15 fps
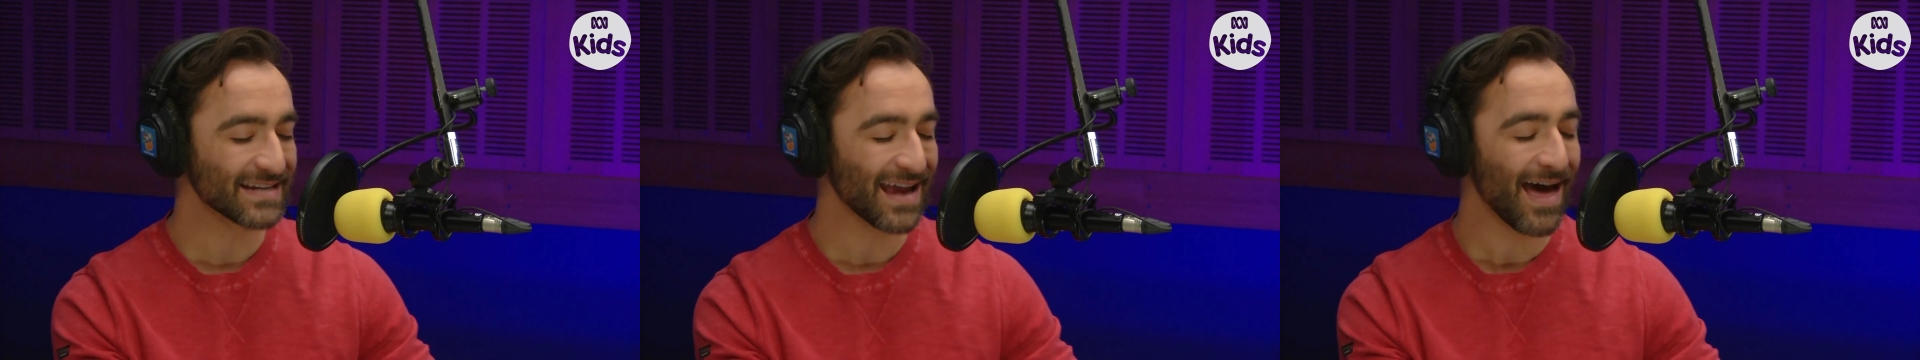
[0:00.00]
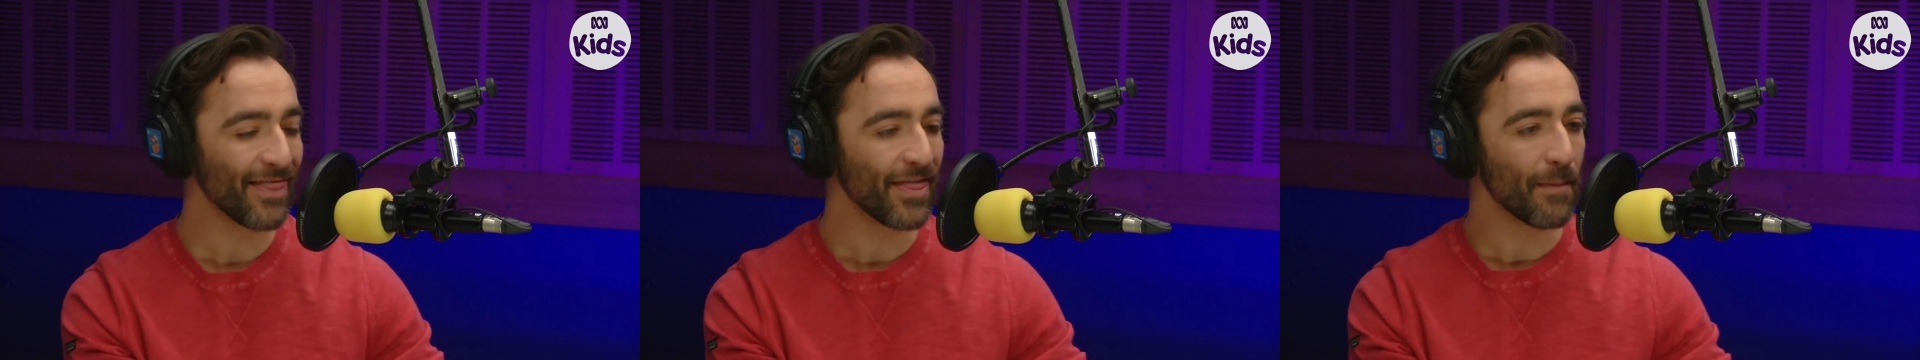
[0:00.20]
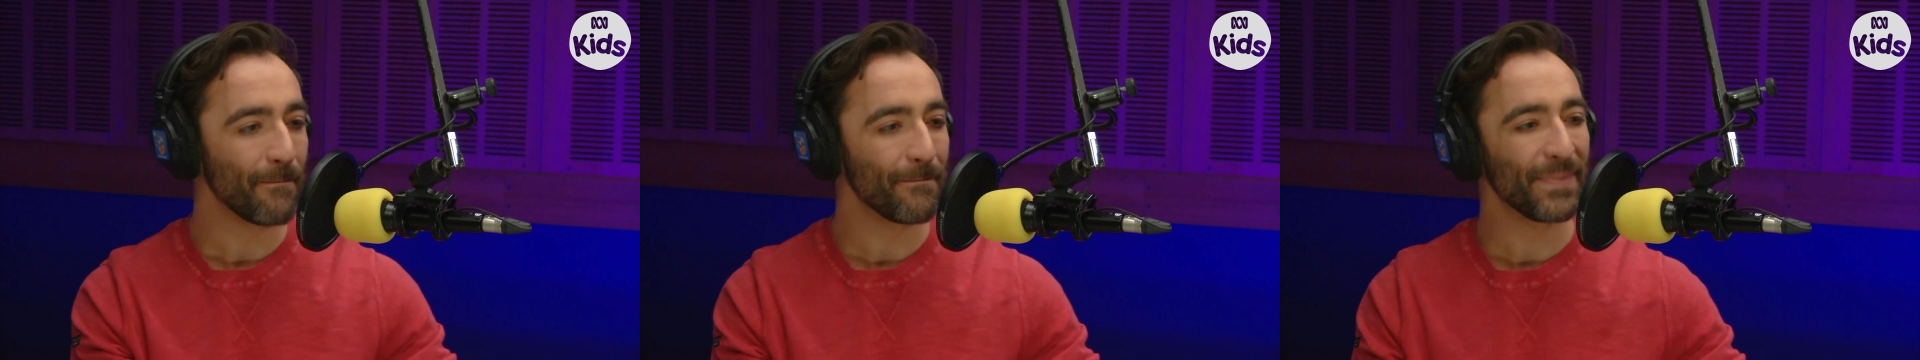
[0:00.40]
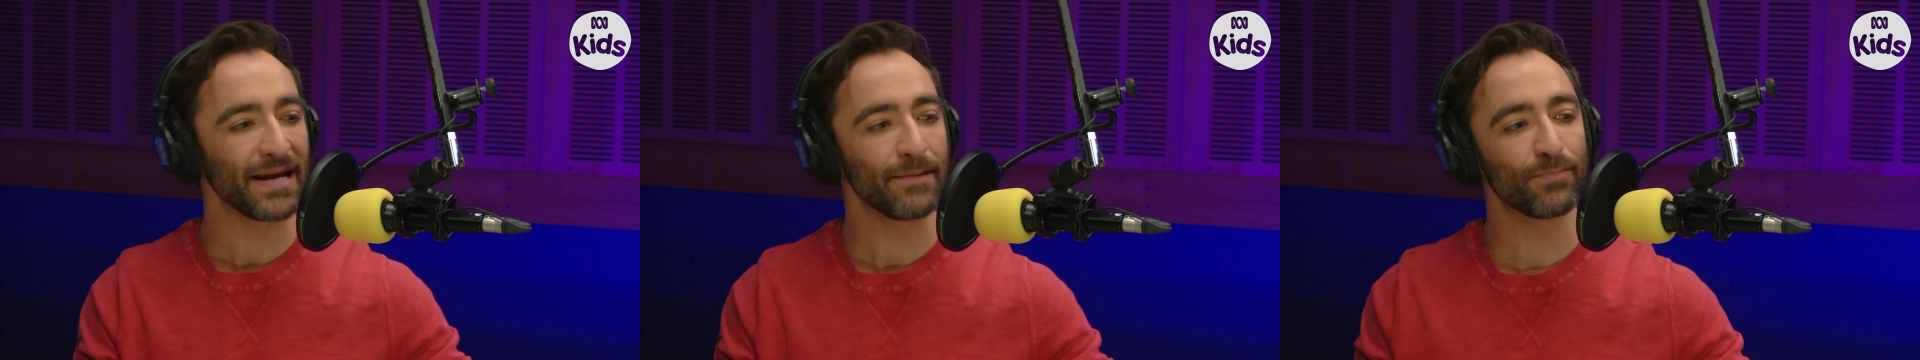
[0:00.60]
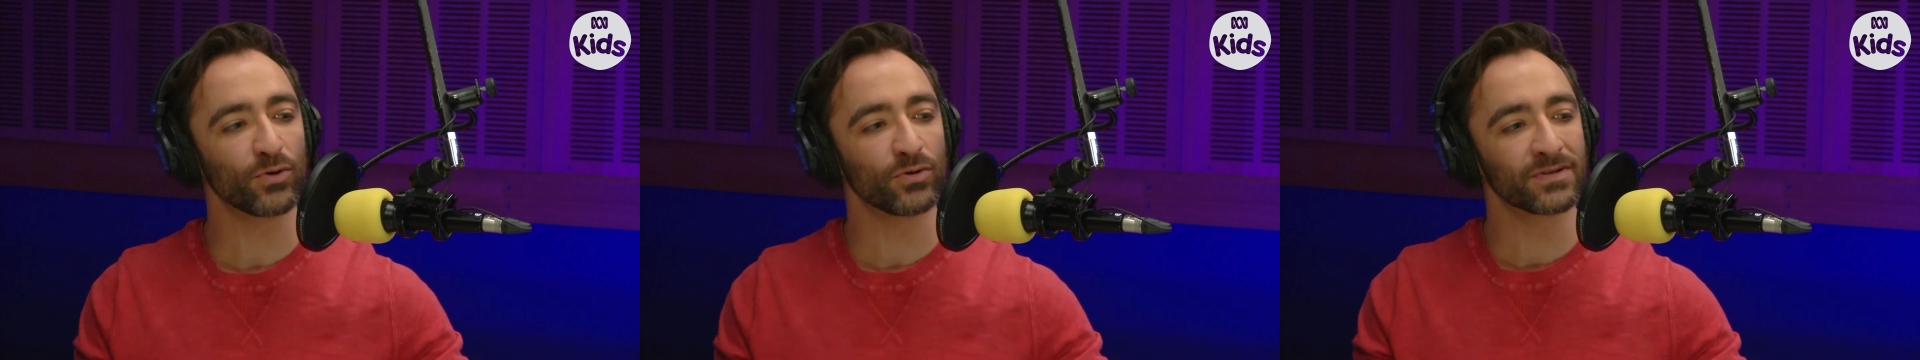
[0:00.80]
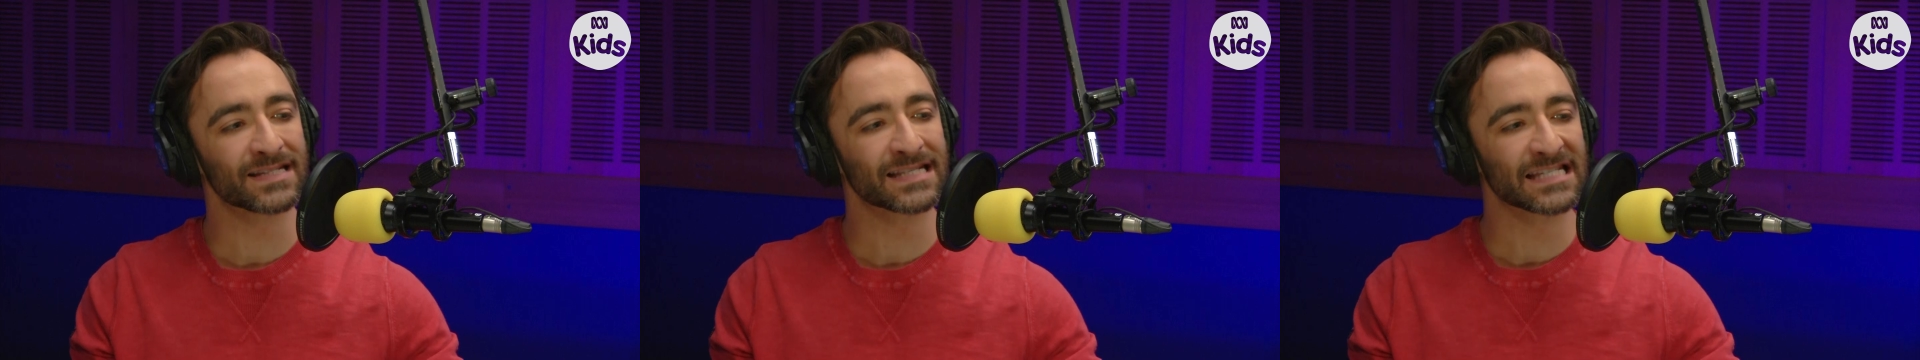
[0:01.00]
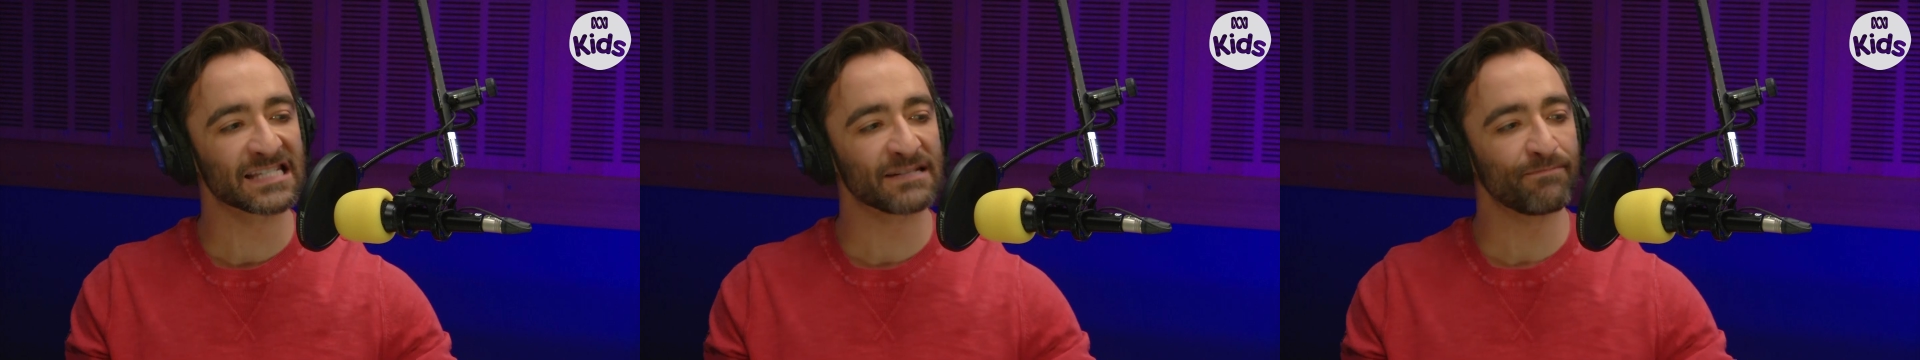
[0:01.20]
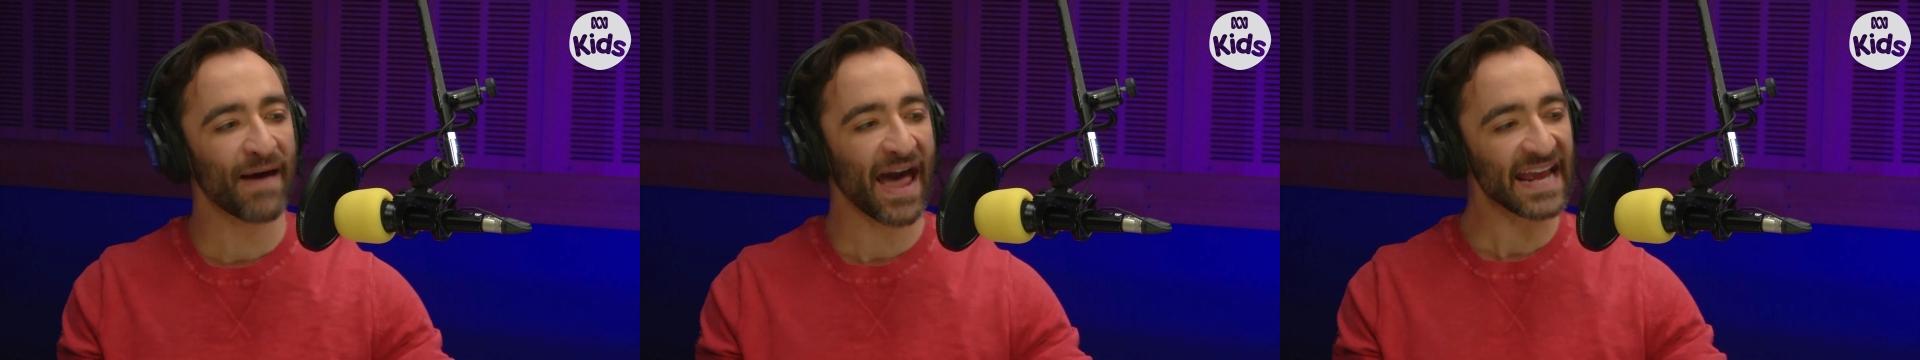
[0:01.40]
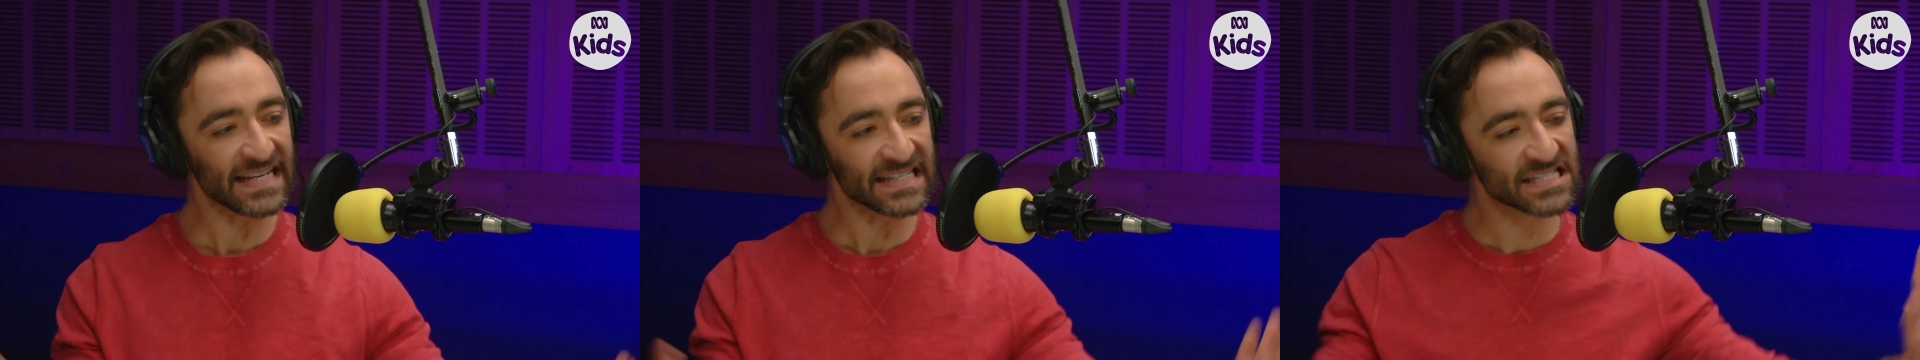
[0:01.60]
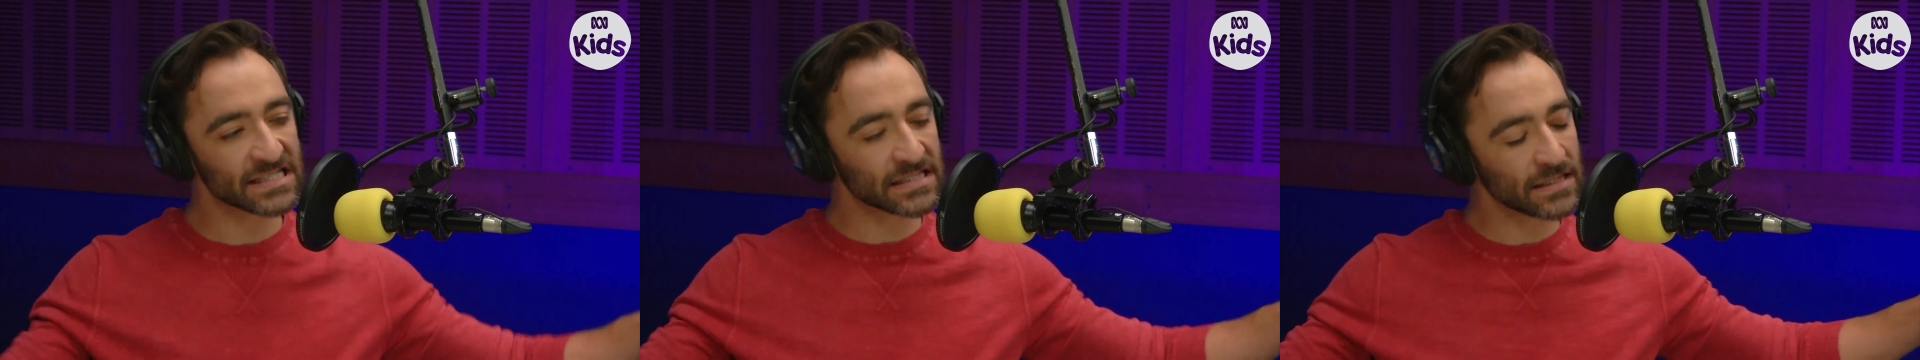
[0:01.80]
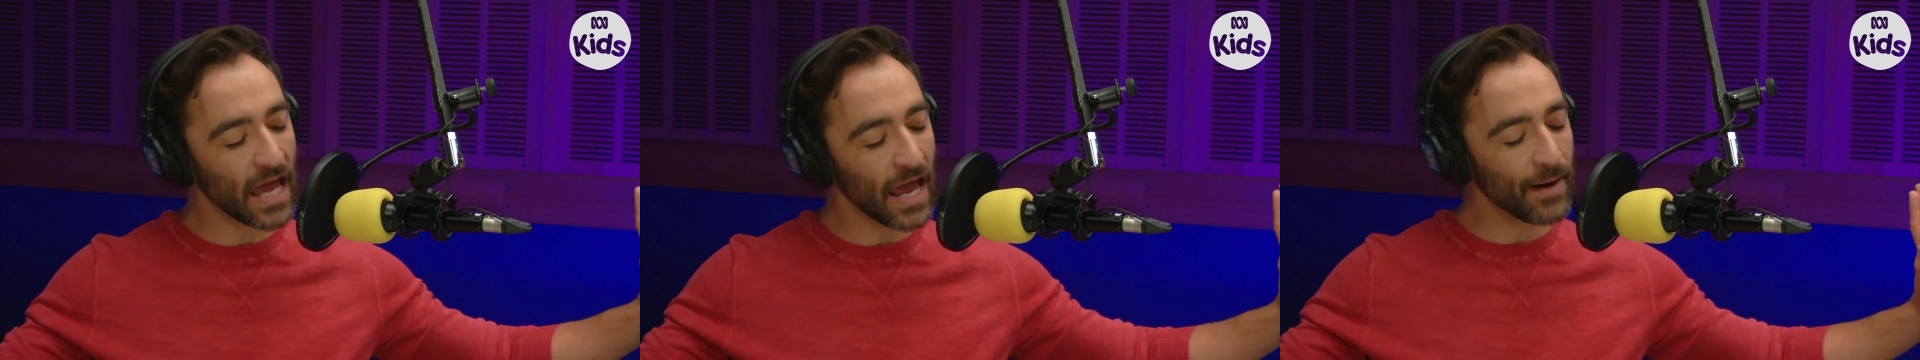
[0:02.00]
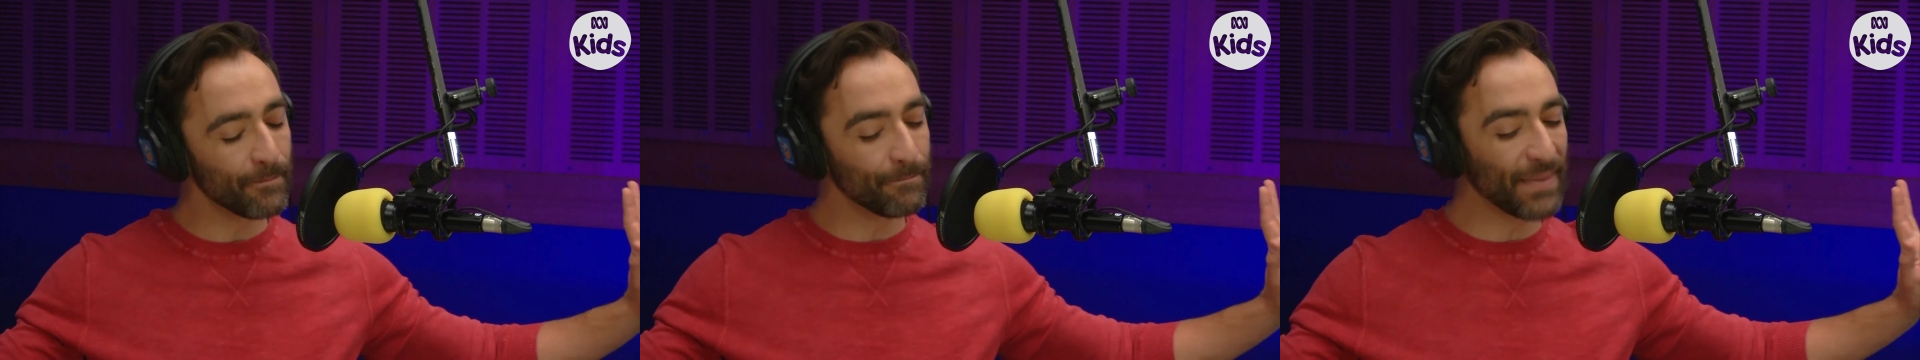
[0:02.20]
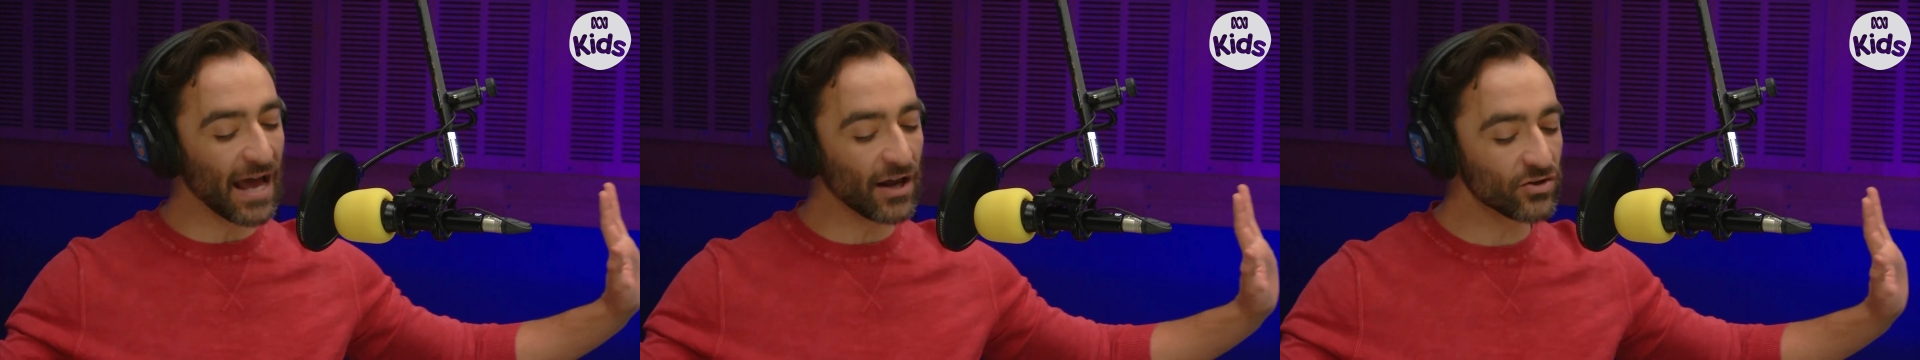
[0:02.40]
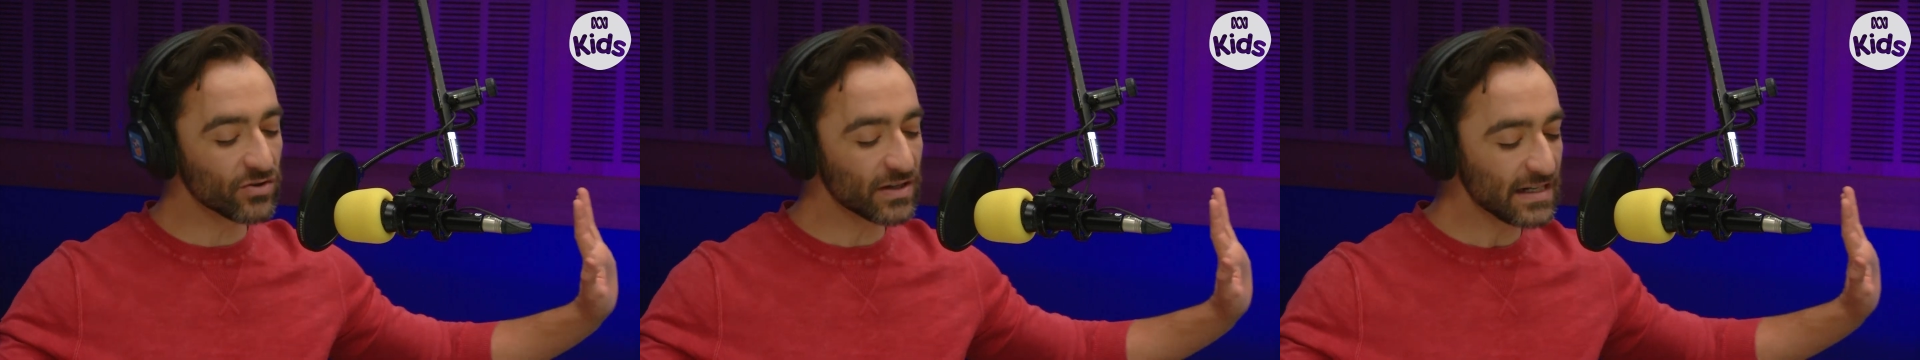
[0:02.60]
other people's space and boundaries.